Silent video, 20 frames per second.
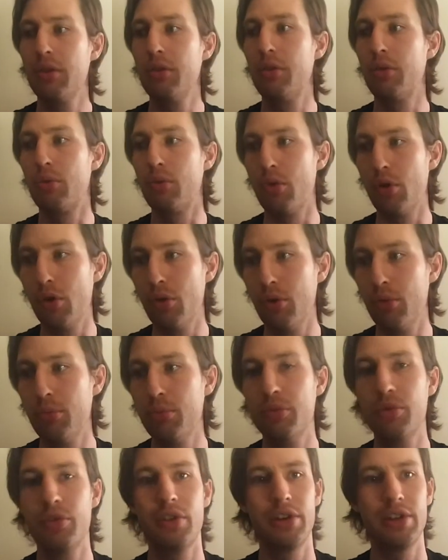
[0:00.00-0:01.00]
The
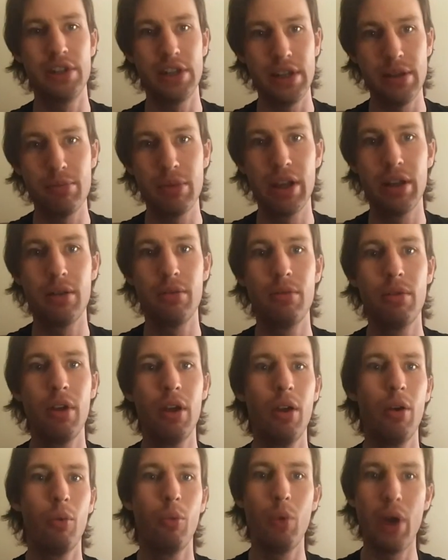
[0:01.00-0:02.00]
Room, The Demon,
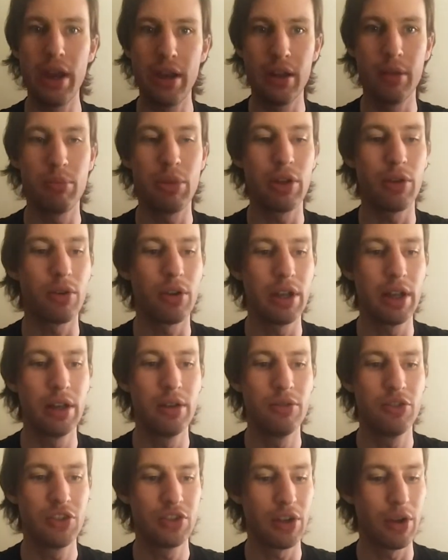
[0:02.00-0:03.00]
Waiting
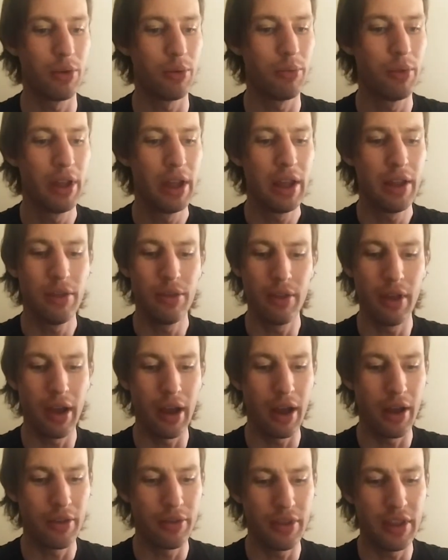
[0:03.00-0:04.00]
Period. So
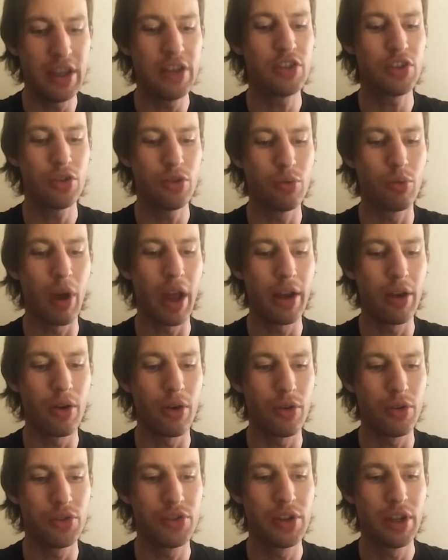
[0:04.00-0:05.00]
these two
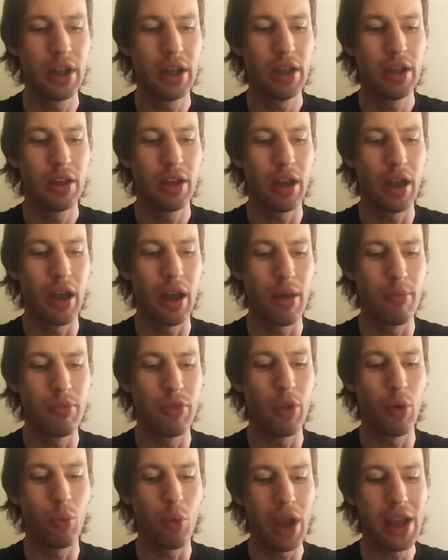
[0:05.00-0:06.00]
writers,
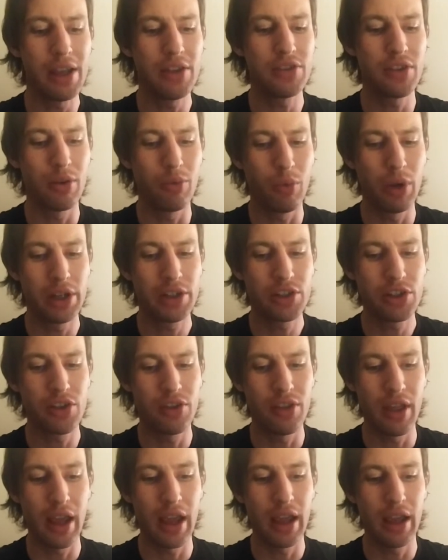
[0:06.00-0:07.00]
the ways in
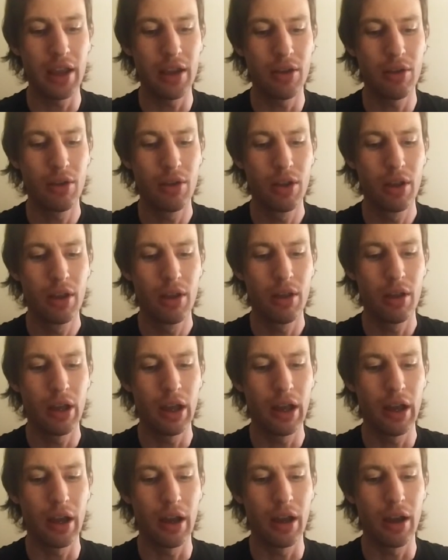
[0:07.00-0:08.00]
which they
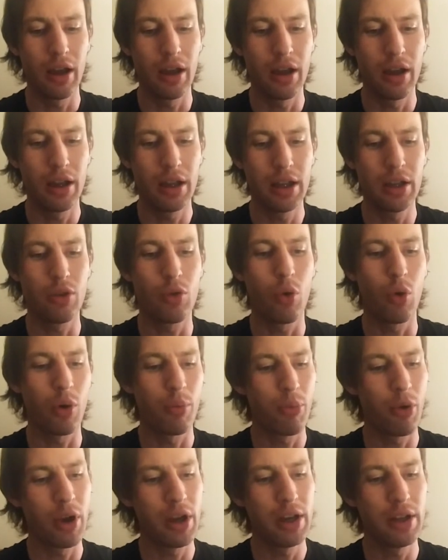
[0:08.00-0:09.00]

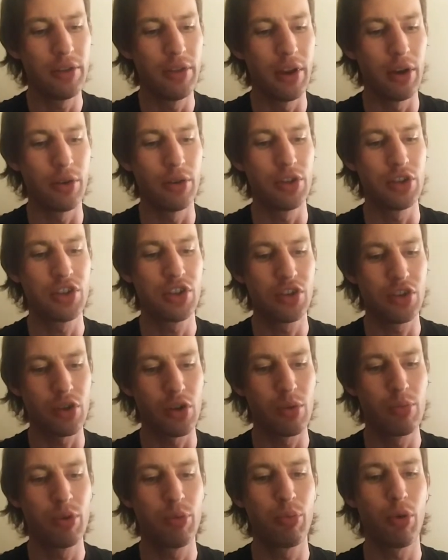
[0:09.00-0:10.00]
incorporated their
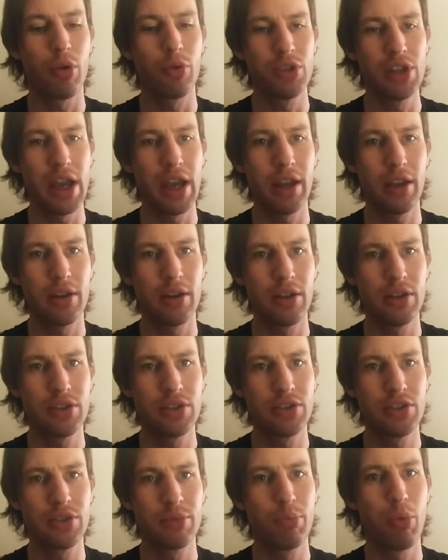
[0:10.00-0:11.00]
disturbed
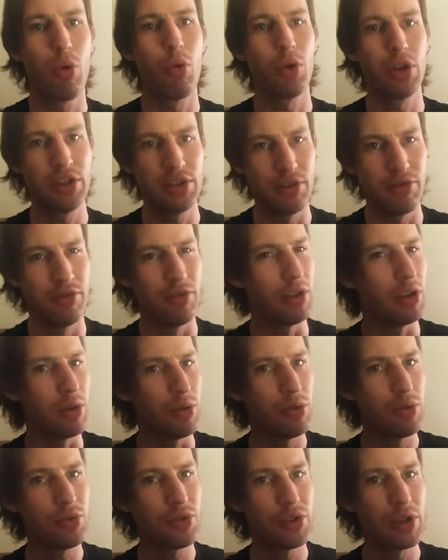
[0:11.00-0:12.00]
protagonists' point of
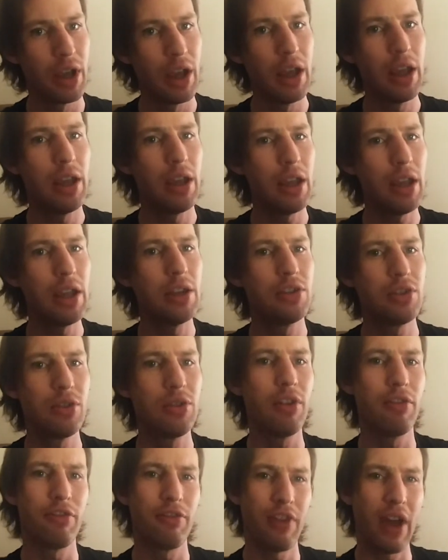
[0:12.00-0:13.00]
views into
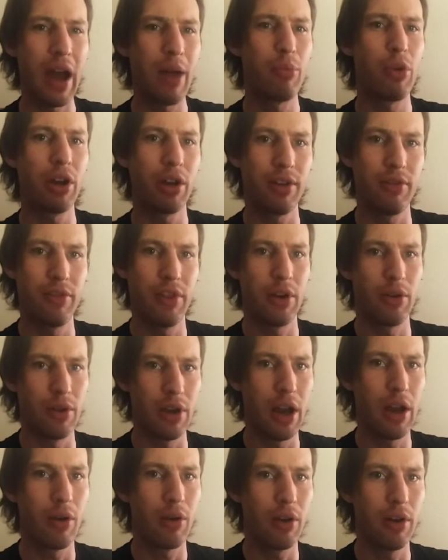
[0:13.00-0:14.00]
the fabric of their
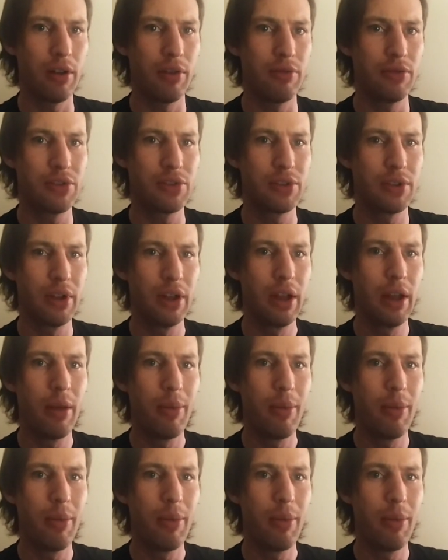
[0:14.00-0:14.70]
narratives,